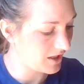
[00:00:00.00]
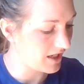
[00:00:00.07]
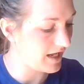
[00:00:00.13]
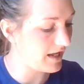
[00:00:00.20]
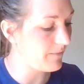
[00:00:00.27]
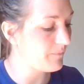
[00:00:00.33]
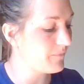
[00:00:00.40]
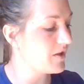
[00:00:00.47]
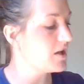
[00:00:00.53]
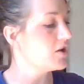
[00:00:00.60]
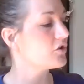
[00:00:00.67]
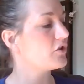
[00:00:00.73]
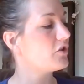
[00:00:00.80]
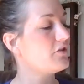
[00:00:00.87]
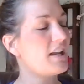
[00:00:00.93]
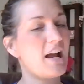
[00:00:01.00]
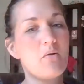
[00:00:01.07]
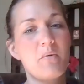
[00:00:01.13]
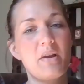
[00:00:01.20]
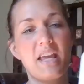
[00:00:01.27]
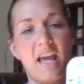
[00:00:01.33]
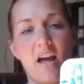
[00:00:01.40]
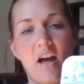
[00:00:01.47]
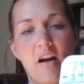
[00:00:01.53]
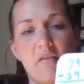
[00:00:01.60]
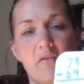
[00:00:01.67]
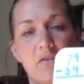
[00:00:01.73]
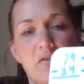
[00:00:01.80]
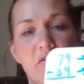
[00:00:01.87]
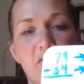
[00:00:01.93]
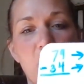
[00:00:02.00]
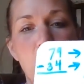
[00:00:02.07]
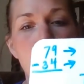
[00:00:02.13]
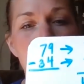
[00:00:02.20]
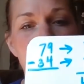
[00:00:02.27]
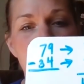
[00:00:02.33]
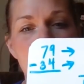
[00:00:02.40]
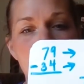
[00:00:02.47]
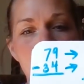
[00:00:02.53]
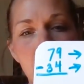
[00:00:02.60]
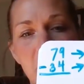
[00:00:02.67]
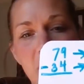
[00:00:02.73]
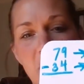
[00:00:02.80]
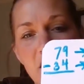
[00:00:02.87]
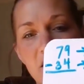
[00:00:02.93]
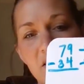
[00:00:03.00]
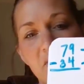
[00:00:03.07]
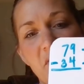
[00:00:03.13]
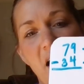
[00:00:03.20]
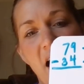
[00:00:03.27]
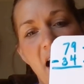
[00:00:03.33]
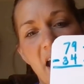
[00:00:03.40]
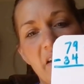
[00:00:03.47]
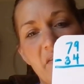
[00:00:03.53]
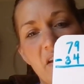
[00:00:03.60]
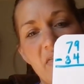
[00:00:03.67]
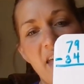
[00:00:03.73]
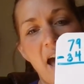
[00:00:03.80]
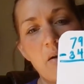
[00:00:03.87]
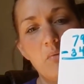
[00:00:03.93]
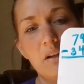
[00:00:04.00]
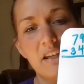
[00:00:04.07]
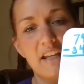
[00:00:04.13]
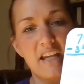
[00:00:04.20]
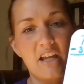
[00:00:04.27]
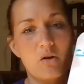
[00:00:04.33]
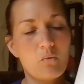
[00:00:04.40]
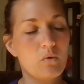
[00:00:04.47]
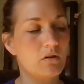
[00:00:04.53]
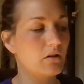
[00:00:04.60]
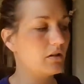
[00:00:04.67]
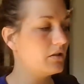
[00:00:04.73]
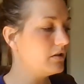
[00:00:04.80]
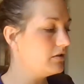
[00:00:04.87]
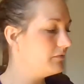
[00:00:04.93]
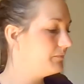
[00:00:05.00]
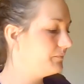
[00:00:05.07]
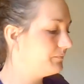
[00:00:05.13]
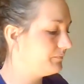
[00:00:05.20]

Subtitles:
Okay, so now we have 40 plus 5, and that would equal